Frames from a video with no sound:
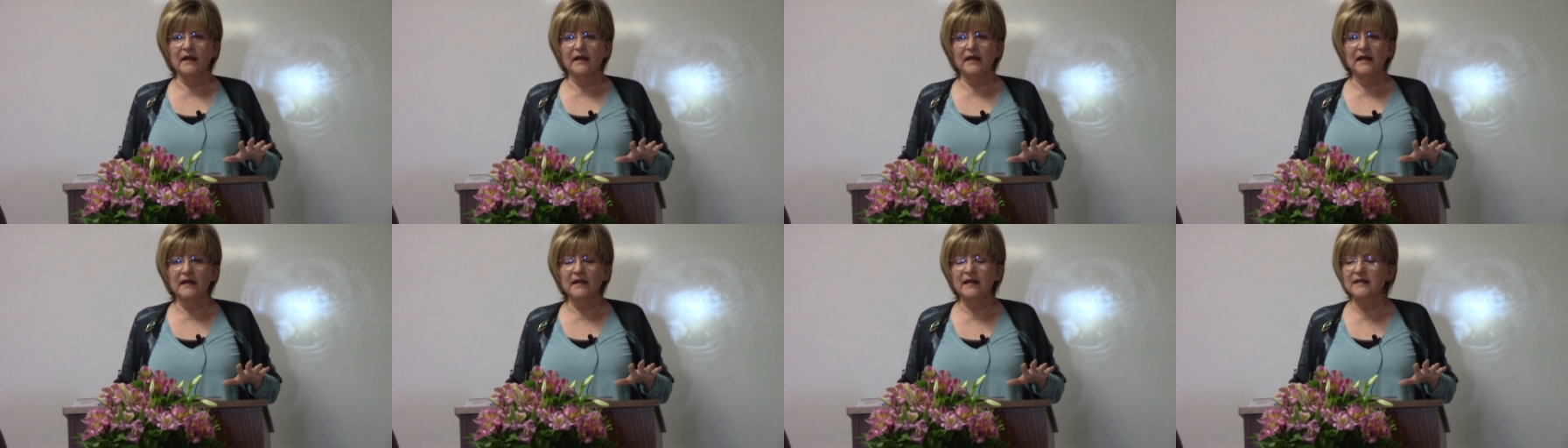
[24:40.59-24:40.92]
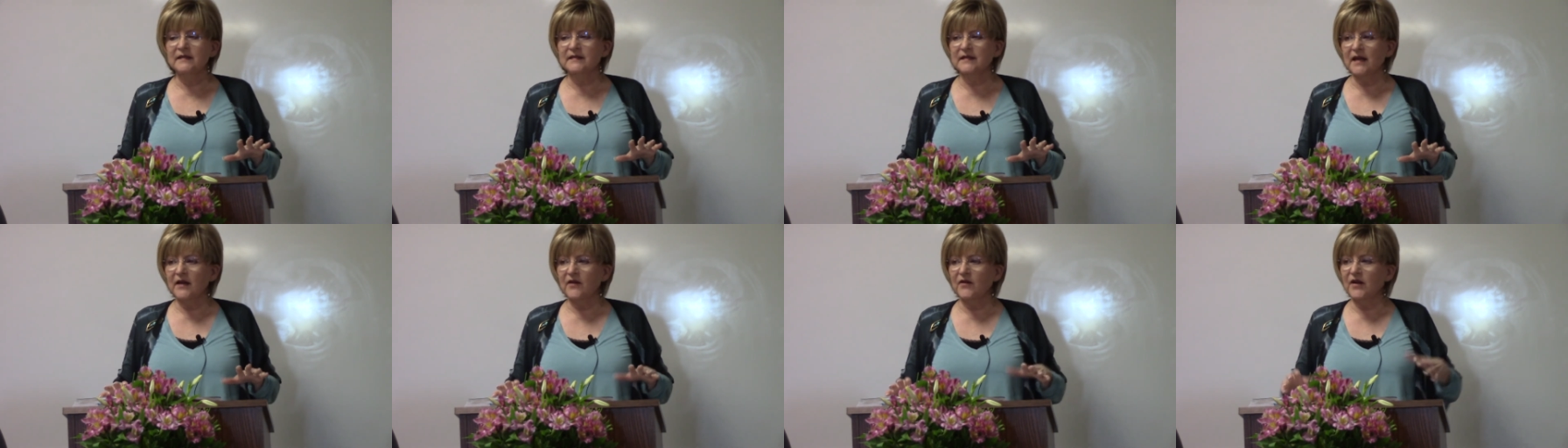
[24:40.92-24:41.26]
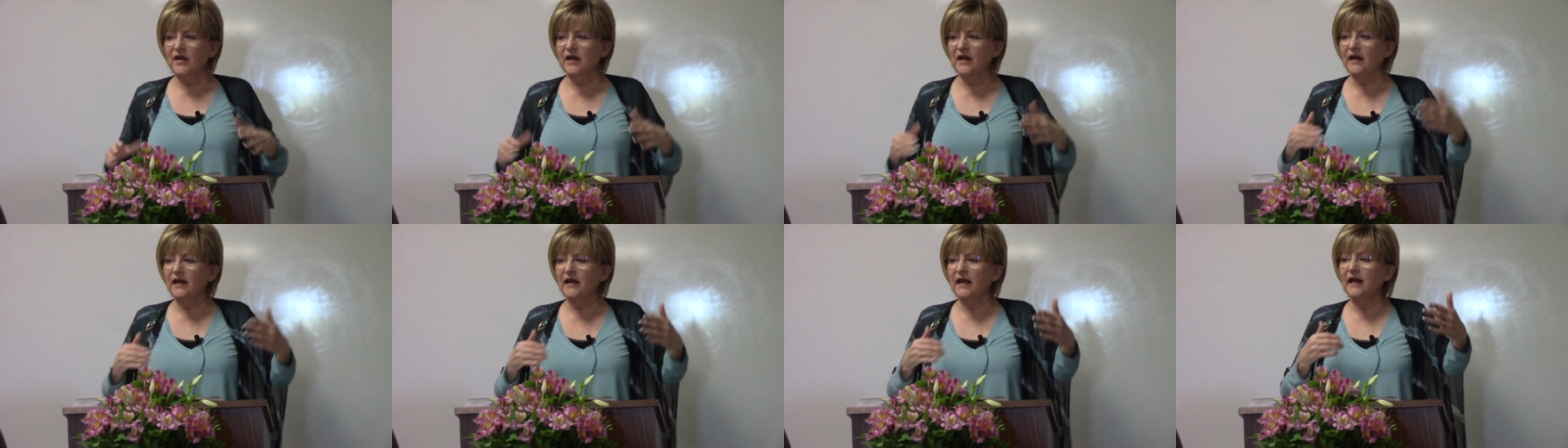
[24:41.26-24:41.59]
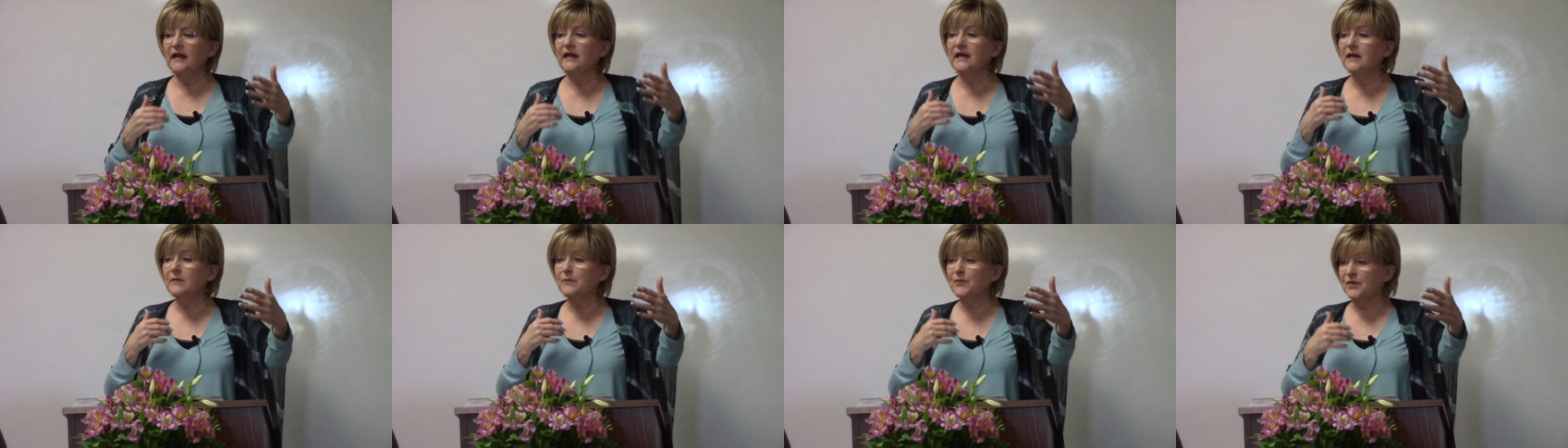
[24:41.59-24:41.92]
in his area
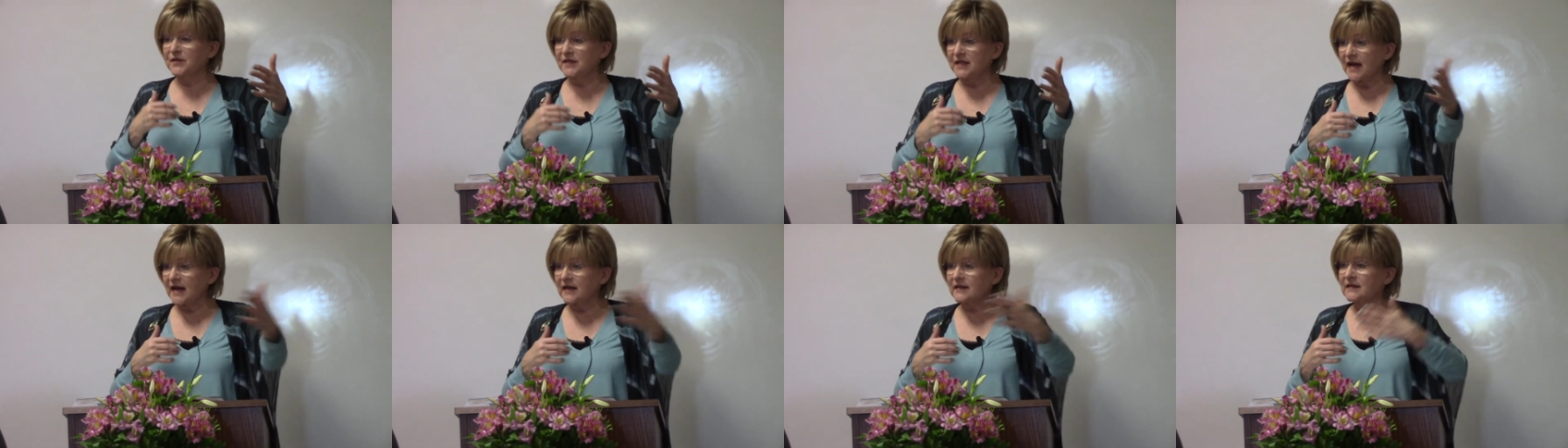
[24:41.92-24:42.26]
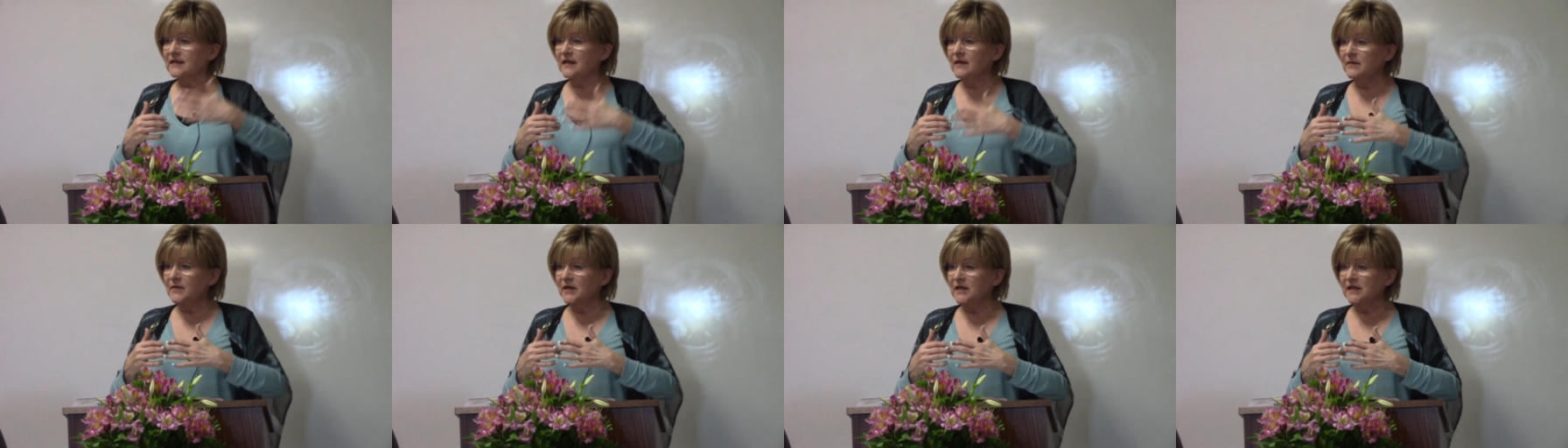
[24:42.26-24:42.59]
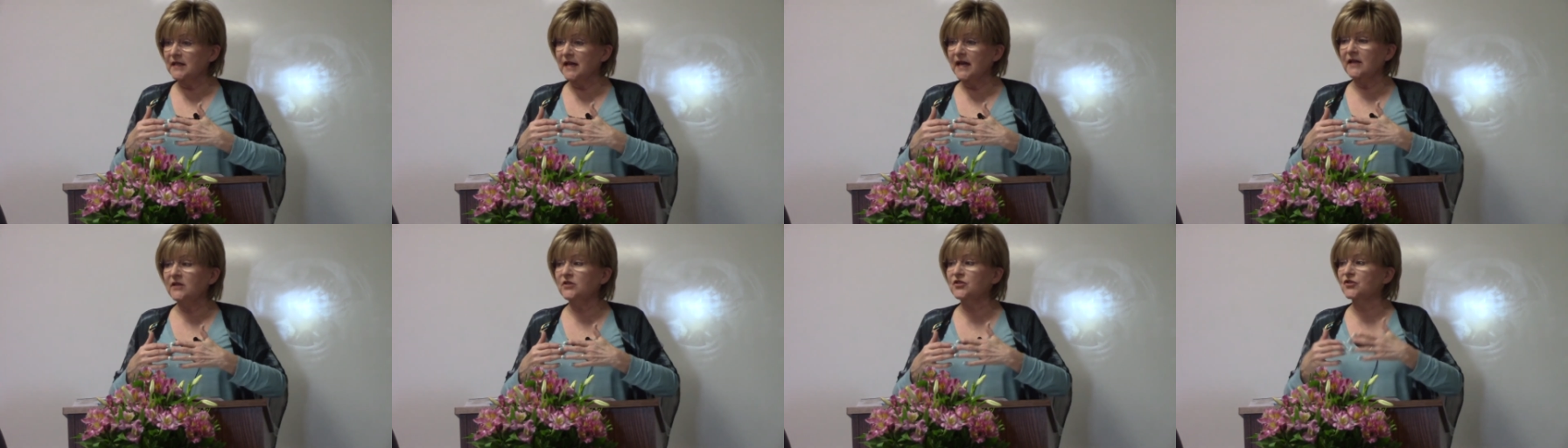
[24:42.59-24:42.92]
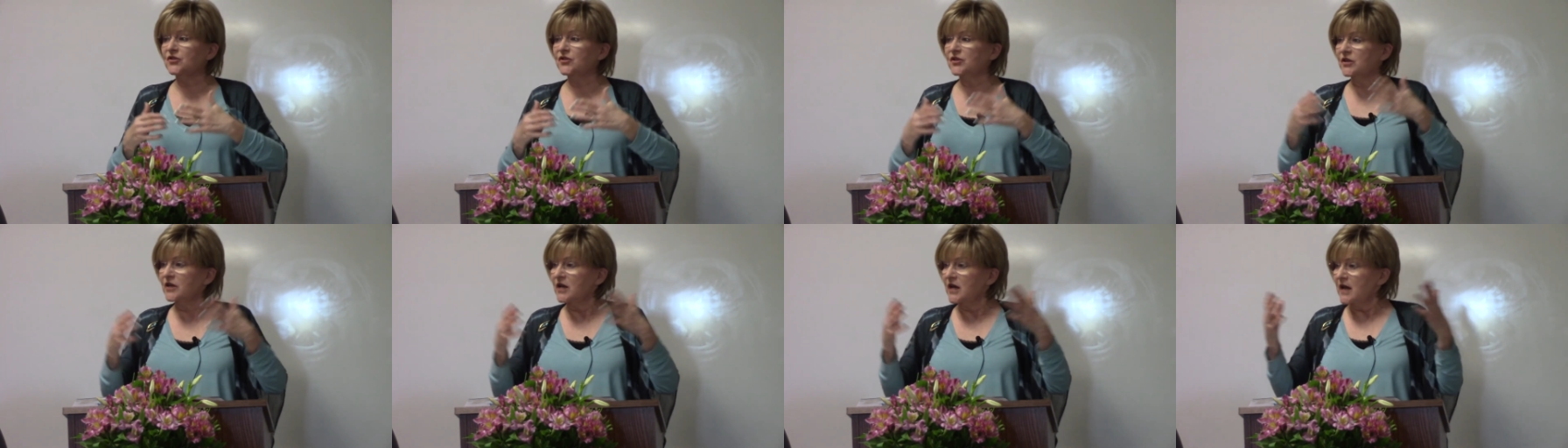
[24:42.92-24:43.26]
and he protects them in
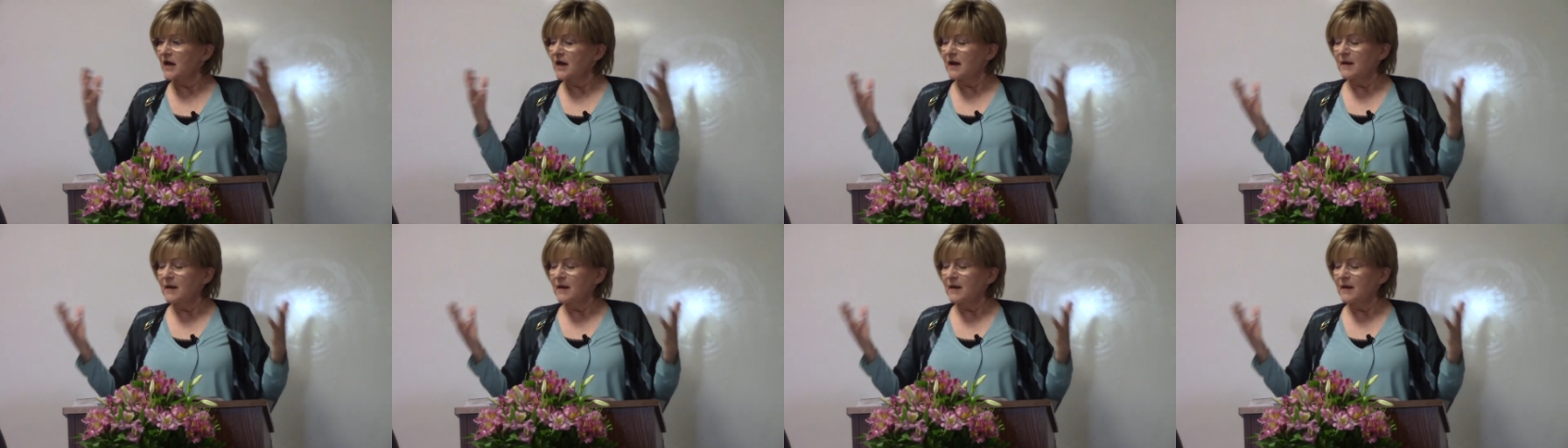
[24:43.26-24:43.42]
danger,